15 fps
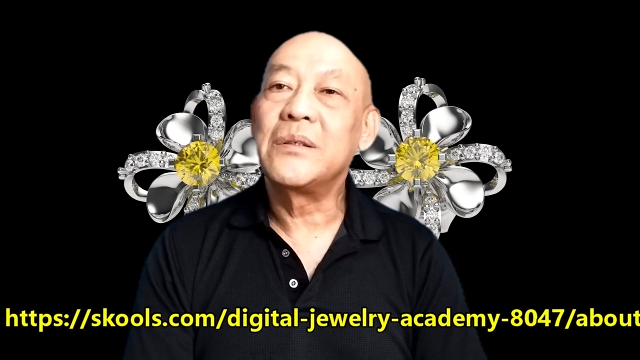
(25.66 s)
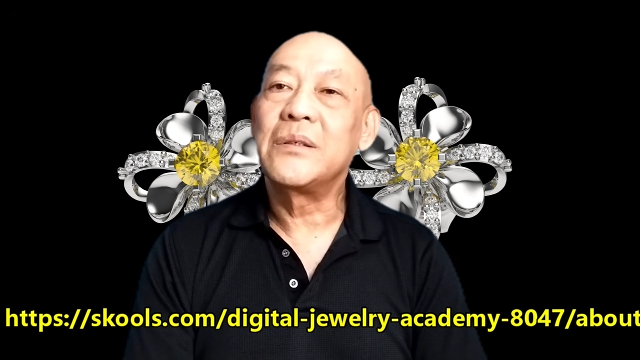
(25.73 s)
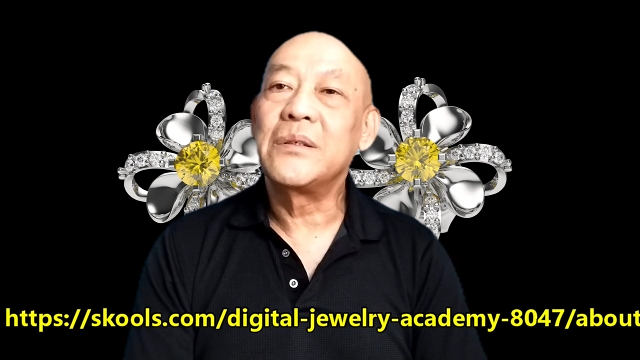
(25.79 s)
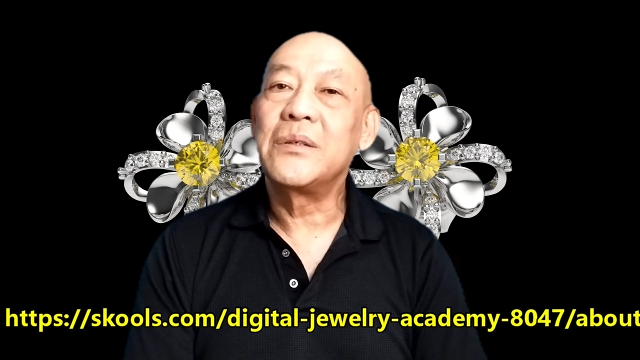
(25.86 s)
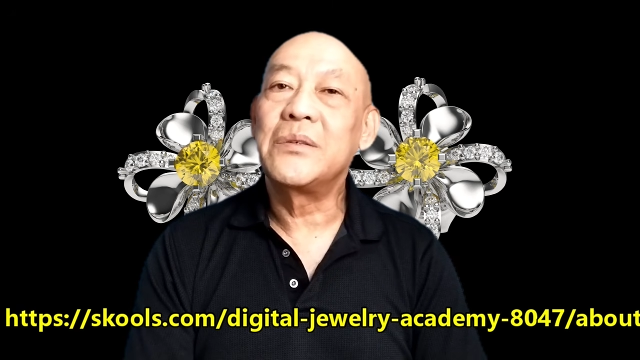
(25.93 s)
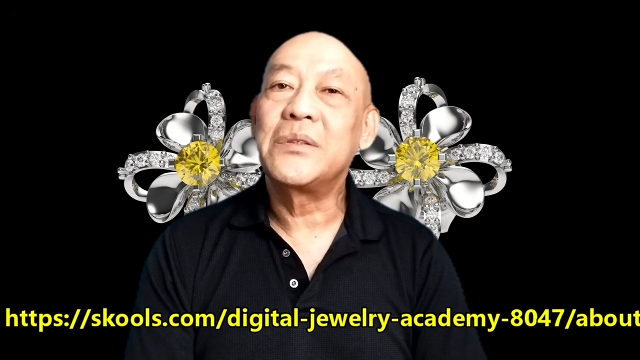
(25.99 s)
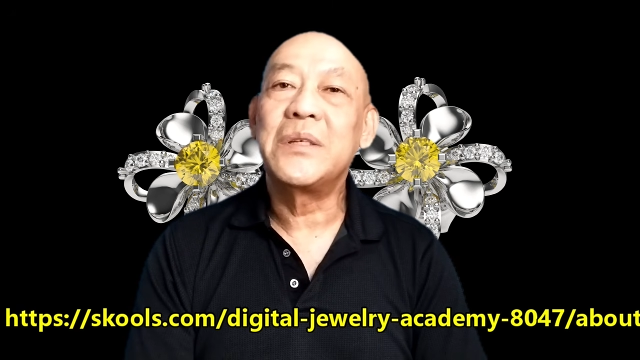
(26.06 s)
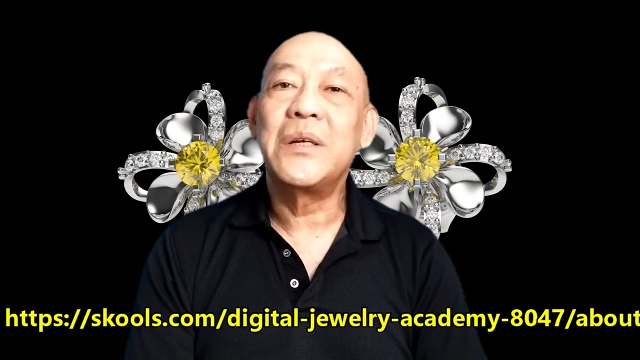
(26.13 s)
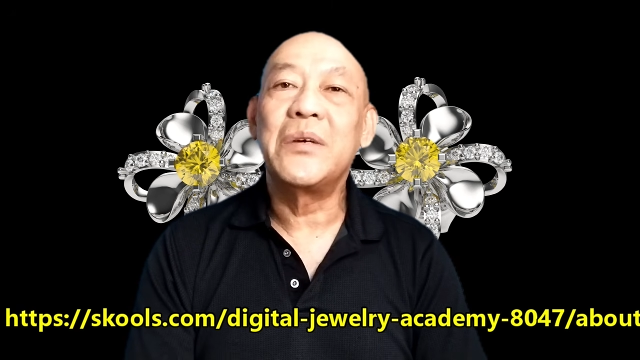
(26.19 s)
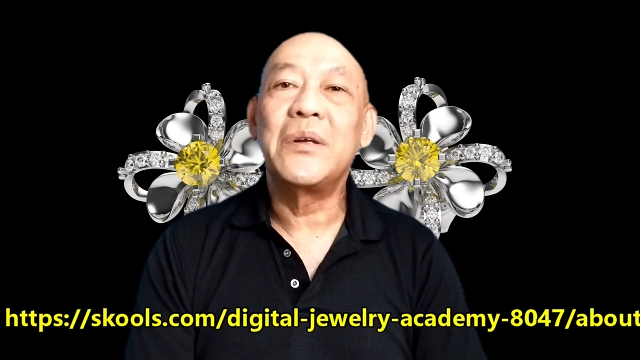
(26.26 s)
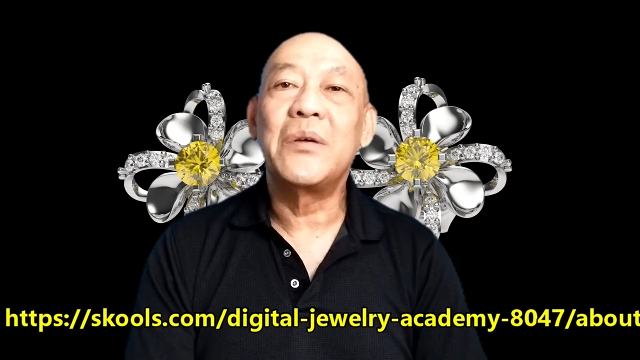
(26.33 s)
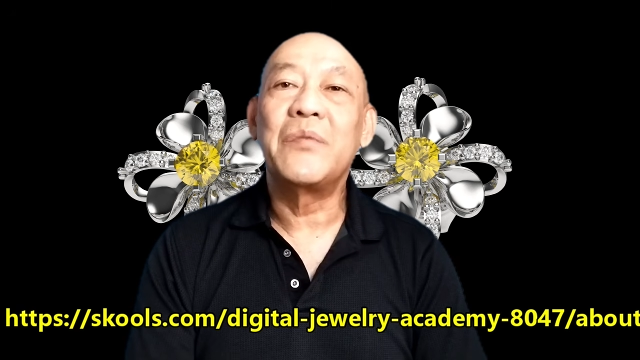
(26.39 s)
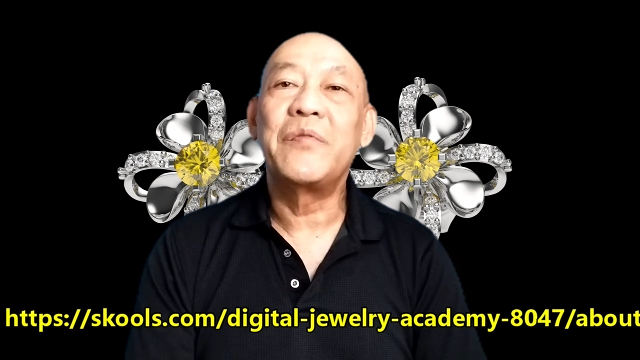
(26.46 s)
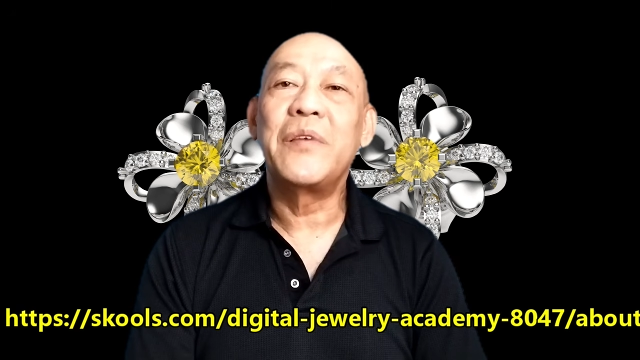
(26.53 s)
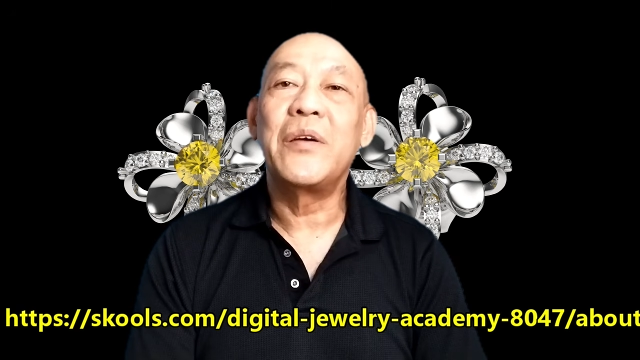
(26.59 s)
you still
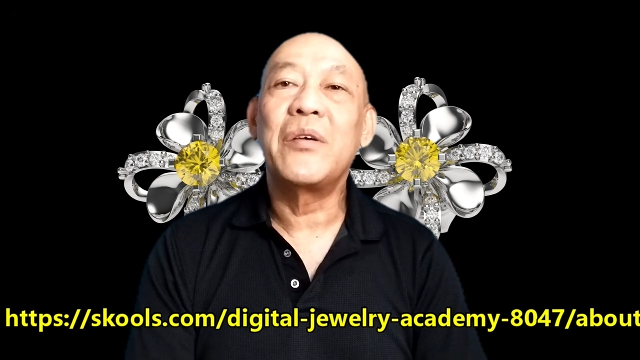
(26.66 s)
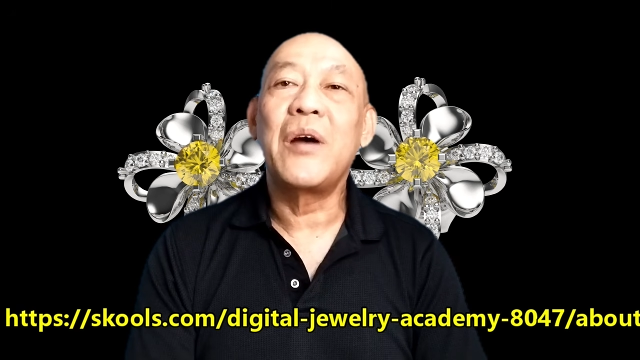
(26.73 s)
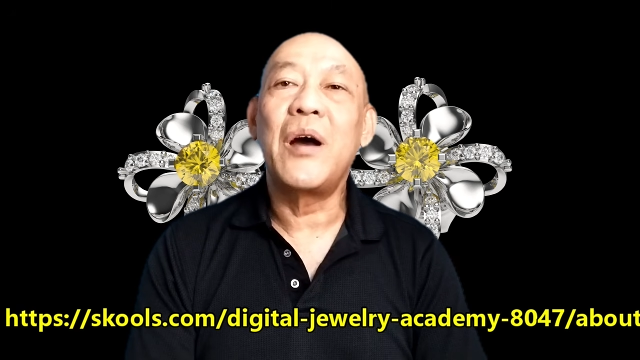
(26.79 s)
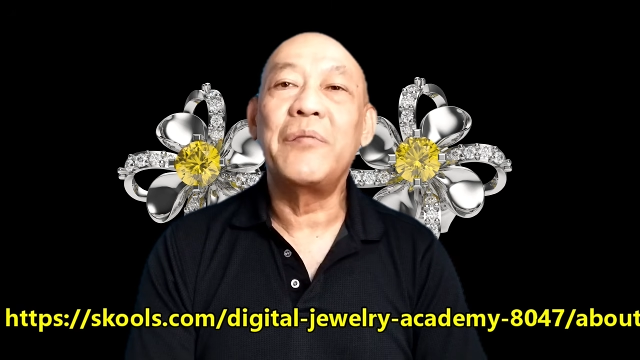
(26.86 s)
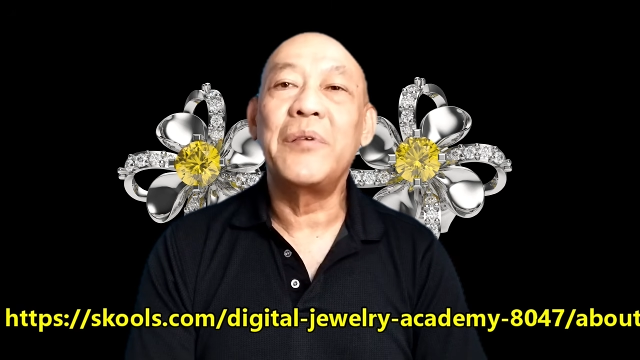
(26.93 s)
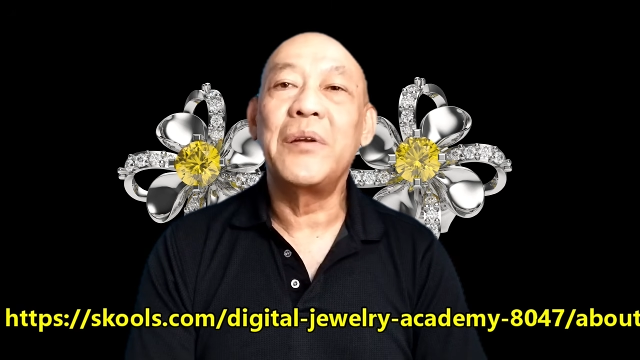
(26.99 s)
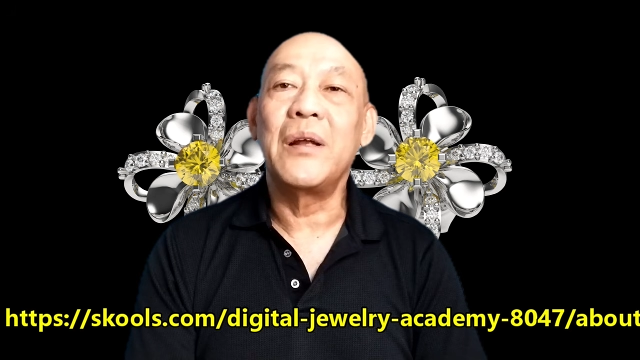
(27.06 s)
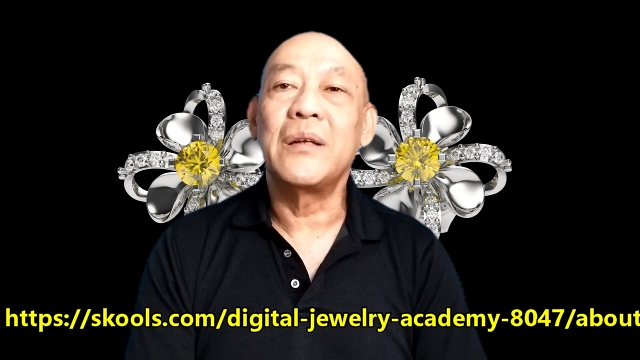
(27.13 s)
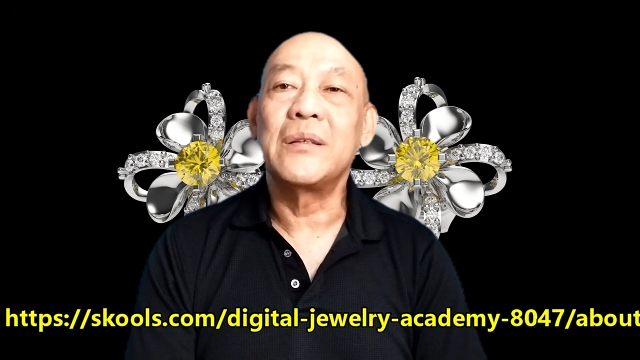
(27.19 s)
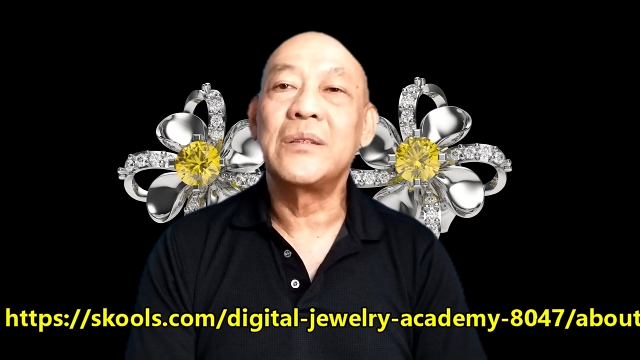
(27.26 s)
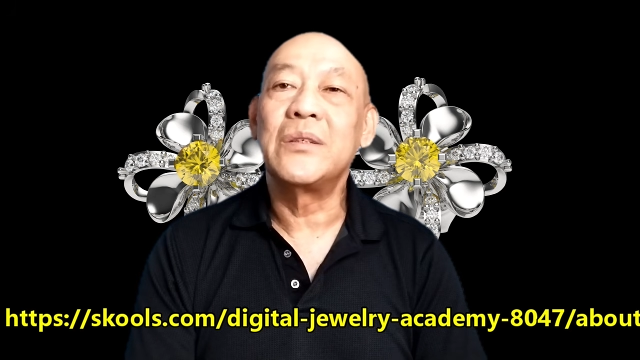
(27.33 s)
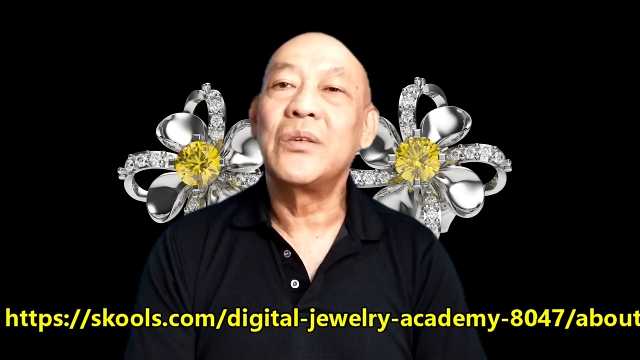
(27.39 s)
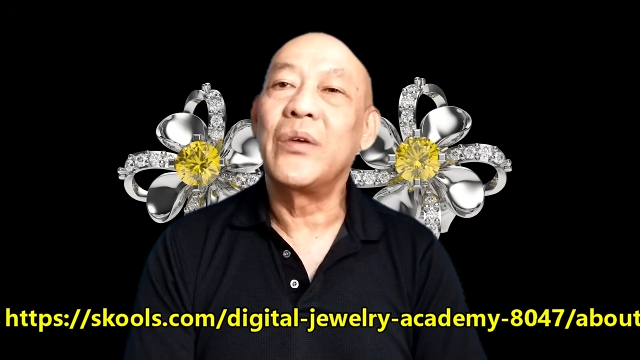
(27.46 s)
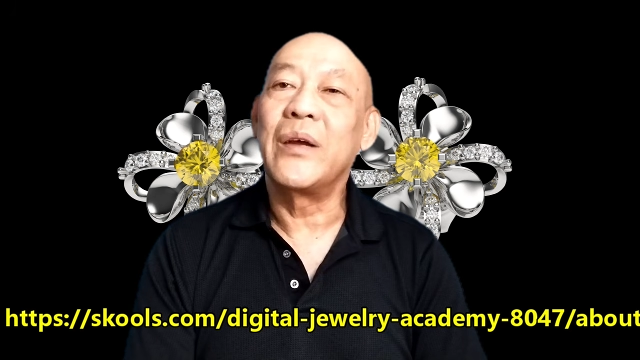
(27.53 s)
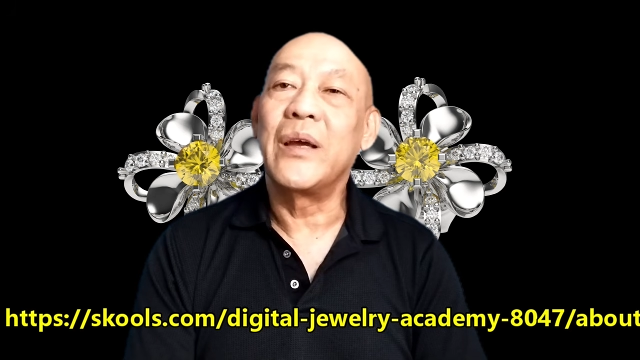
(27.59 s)
don't feel
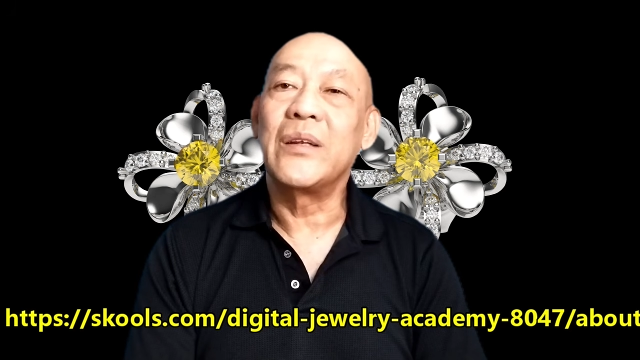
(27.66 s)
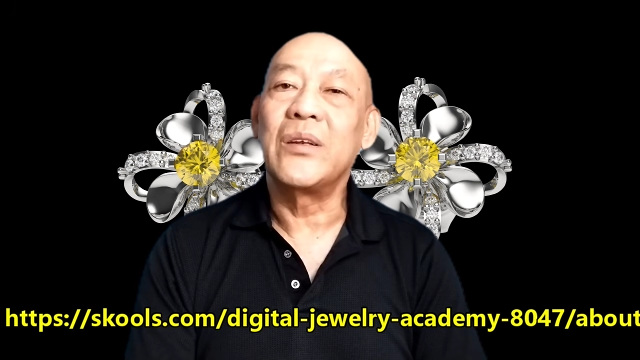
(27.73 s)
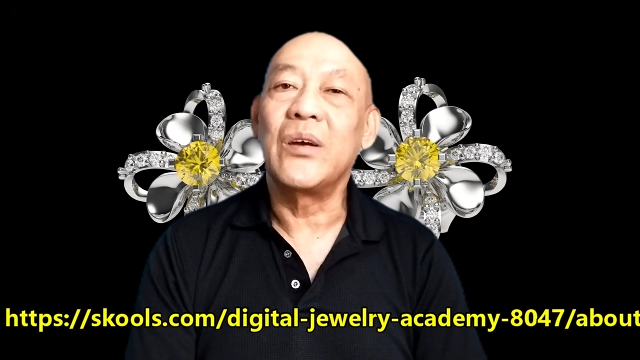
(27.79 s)
confident doing it